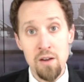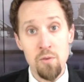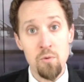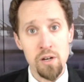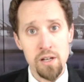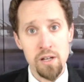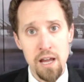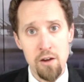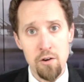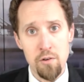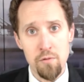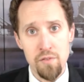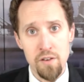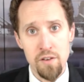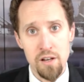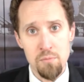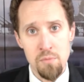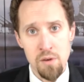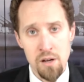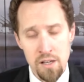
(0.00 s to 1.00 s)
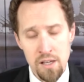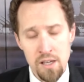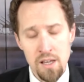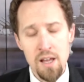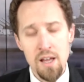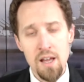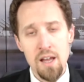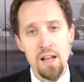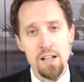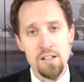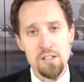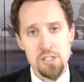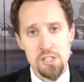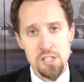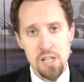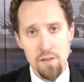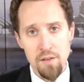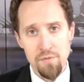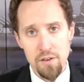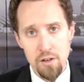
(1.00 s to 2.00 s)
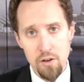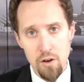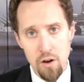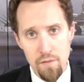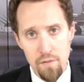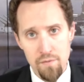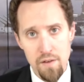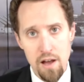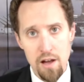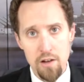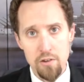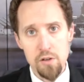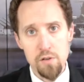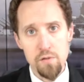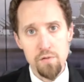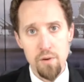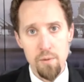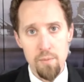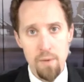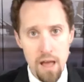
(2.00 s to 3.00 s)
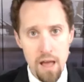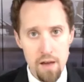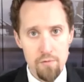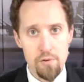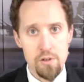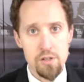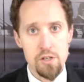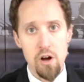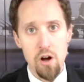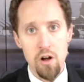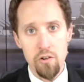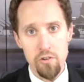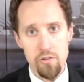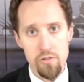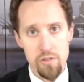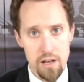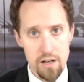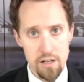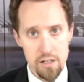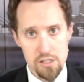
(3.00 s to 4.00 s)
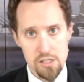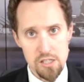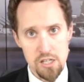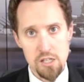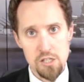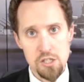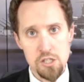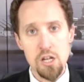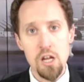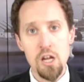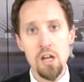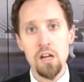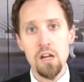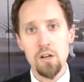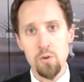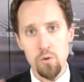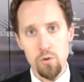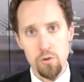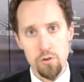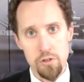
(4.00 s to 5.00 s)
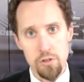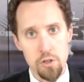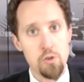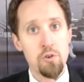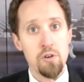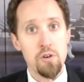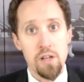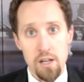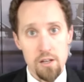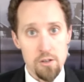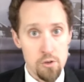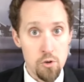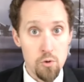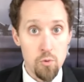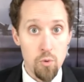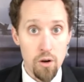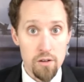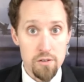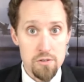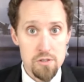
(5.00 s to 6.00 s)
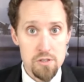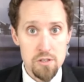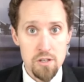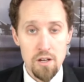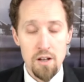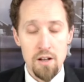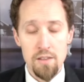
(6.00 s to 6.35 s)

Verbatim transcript: we're counterfeiting money and siphoning off value from every dollar that exists in order to create new ones.